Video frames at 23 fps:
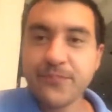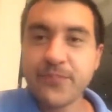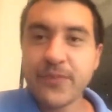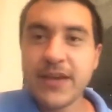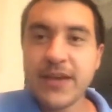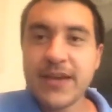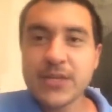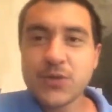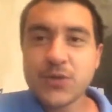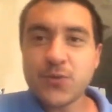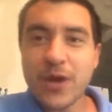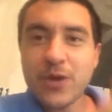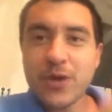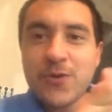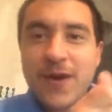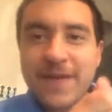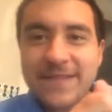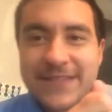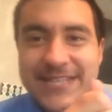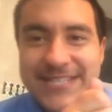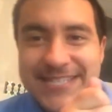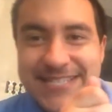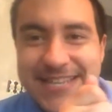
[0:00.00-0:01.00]
That's why you
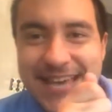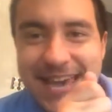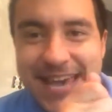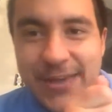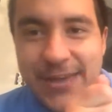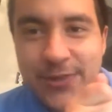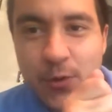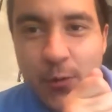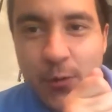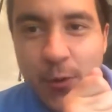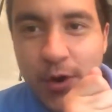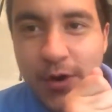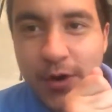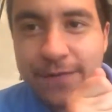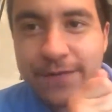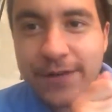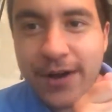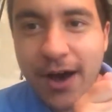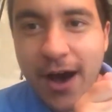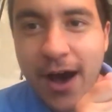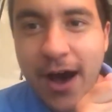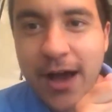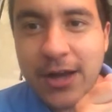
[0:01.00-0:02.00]
have to stay in the Word of
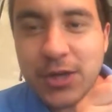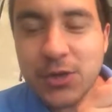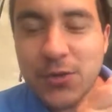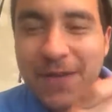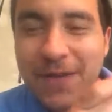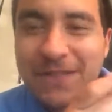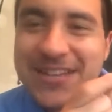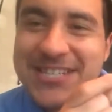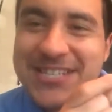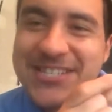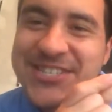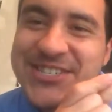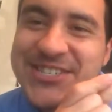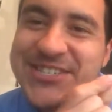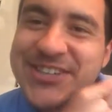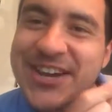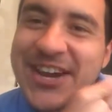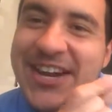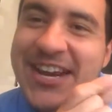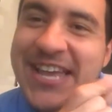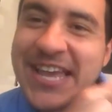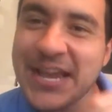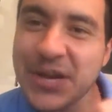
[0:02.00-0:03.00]
God. You have to
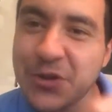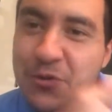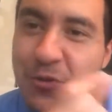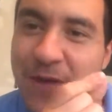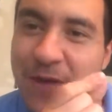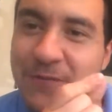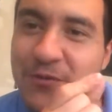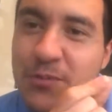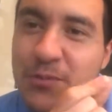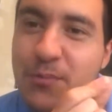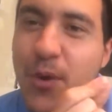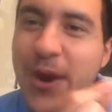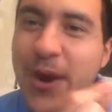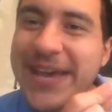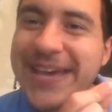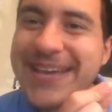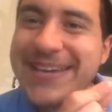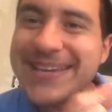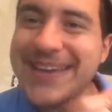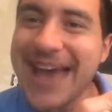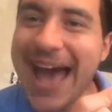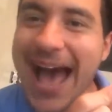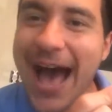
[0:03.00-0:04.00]
study it. You have to break
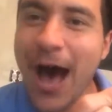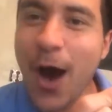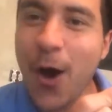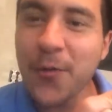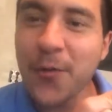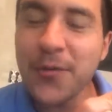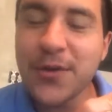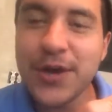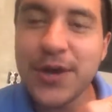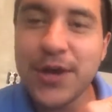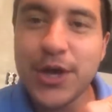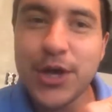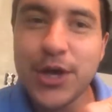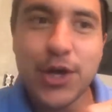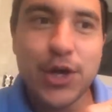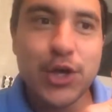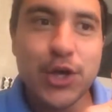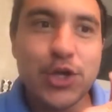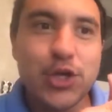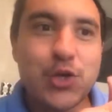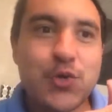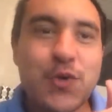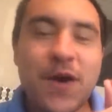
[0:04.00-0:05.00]
it down.
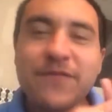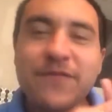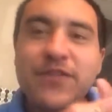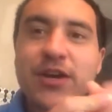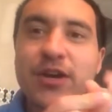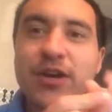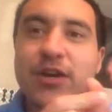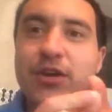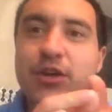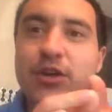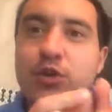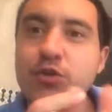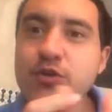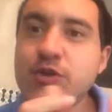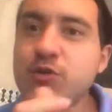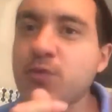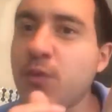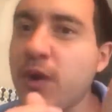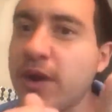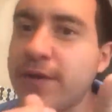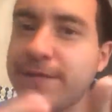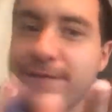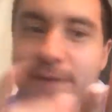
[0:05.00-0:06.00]
You have to use
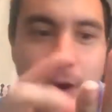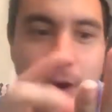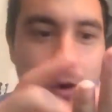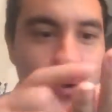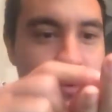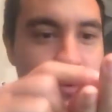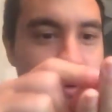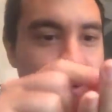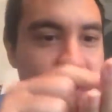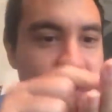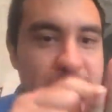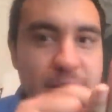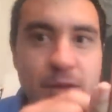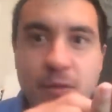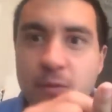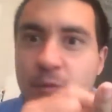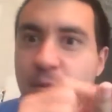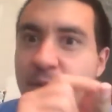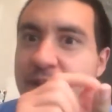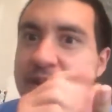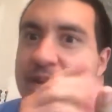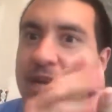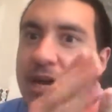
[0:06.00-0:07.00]
one phone to
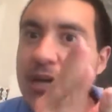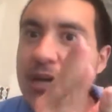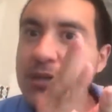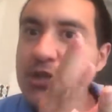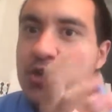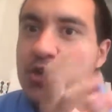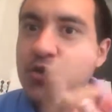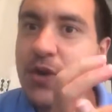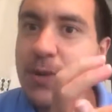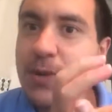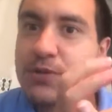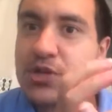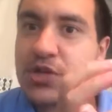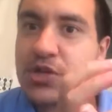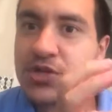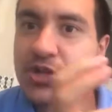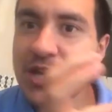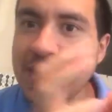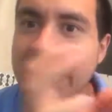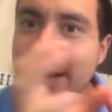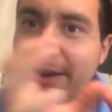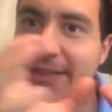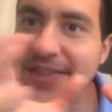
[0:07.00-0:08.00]
read scriptures.
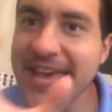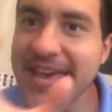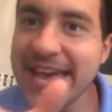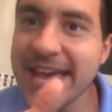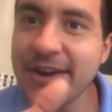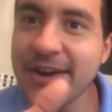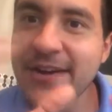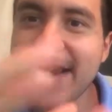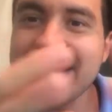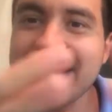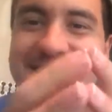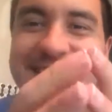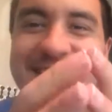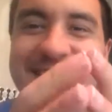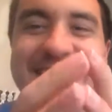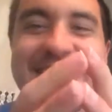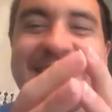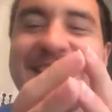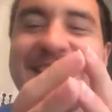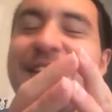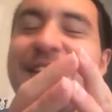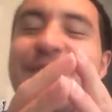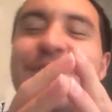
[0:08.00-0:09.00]
Get on the internet. See,
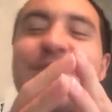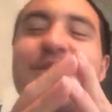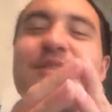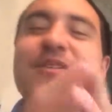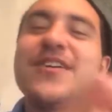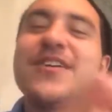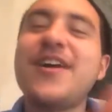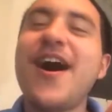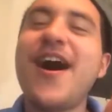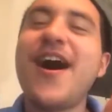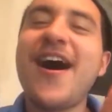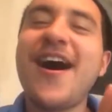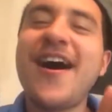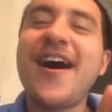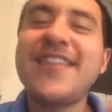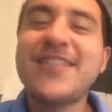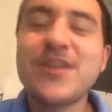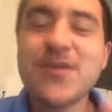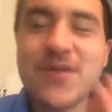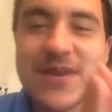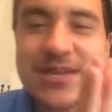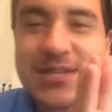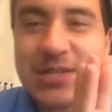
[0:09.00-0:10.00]

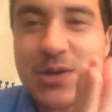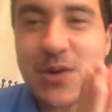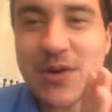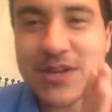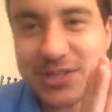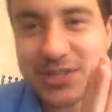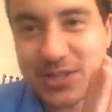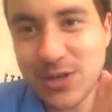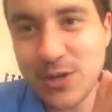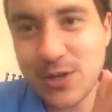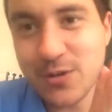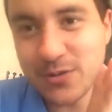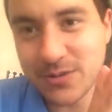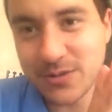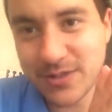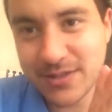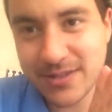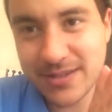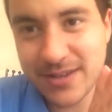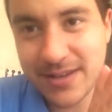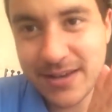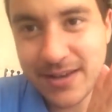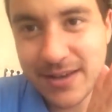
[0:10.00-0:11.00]
there is no
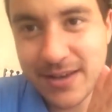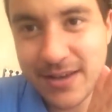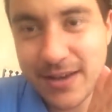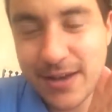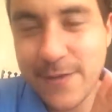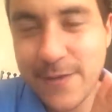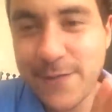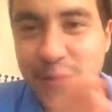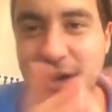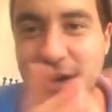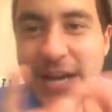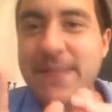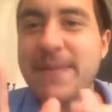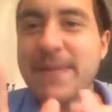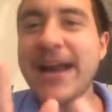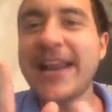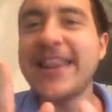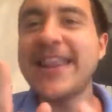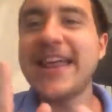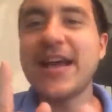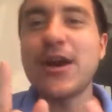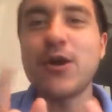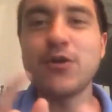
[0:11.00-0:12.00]
excuse for
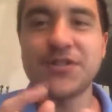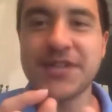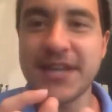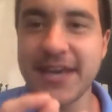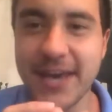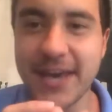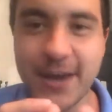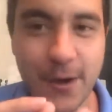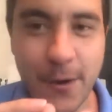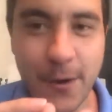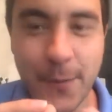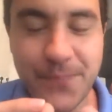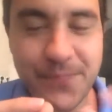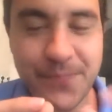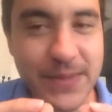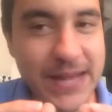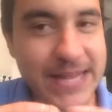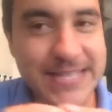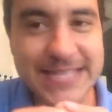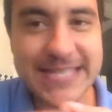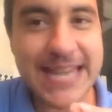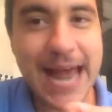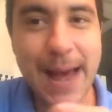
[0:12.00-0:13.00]
anybody that goes to hell.
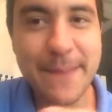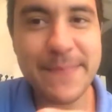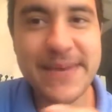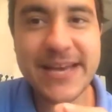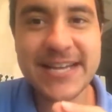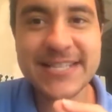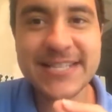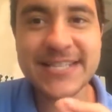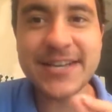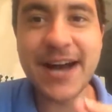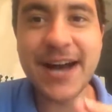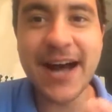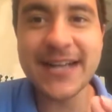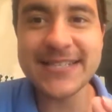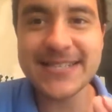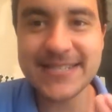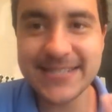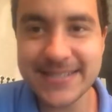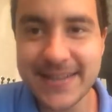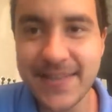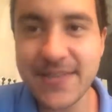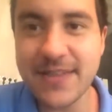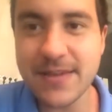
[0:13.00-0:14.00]
It's not because God
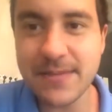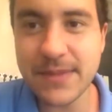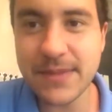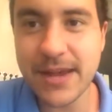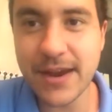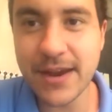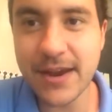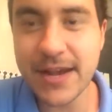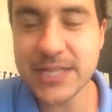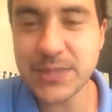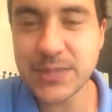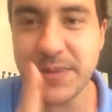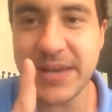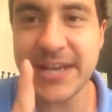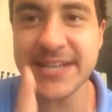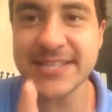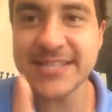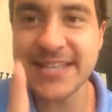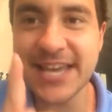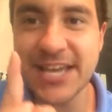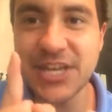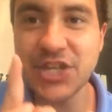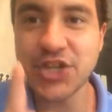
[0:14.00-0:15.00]
sent them there. It's
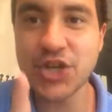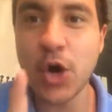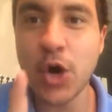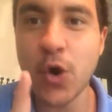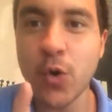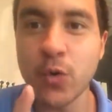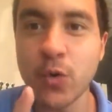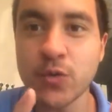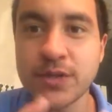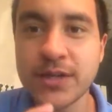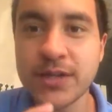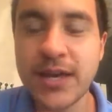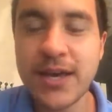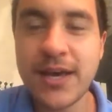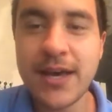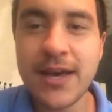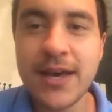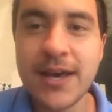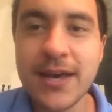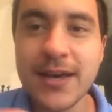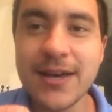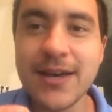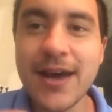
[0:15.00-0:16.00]
because they chose.
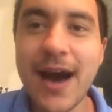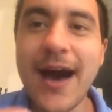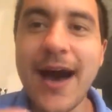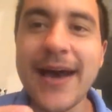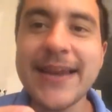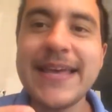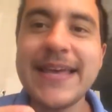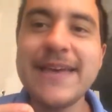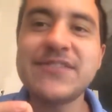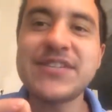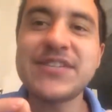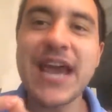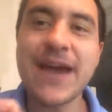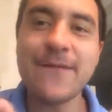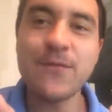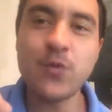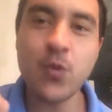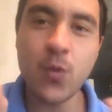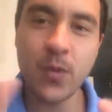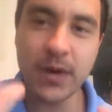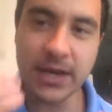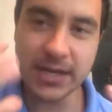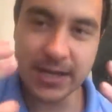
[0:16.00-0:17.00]
God gives
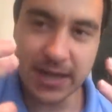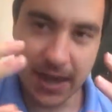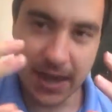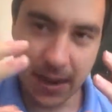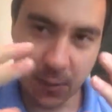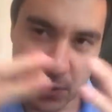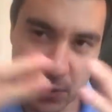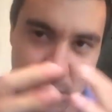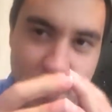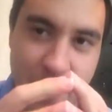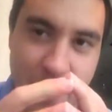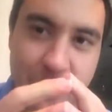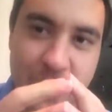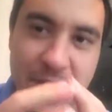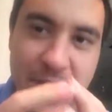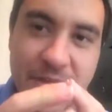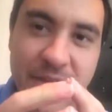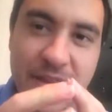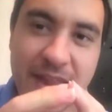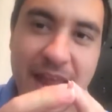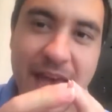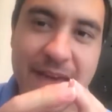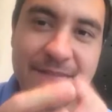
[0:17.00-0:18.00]
everyone, when you have
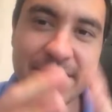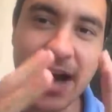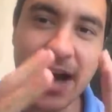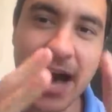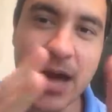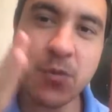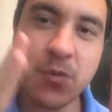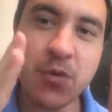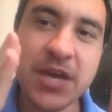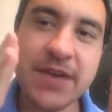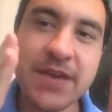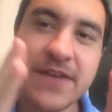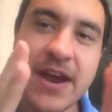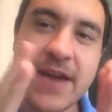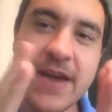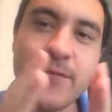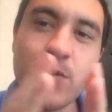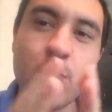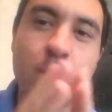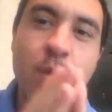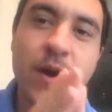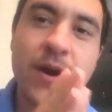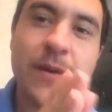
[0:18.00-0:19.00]
breath and life, God will give
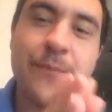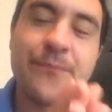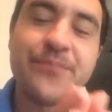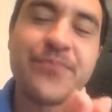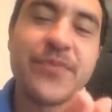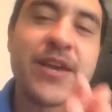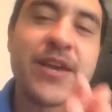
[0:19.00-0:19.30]
everyone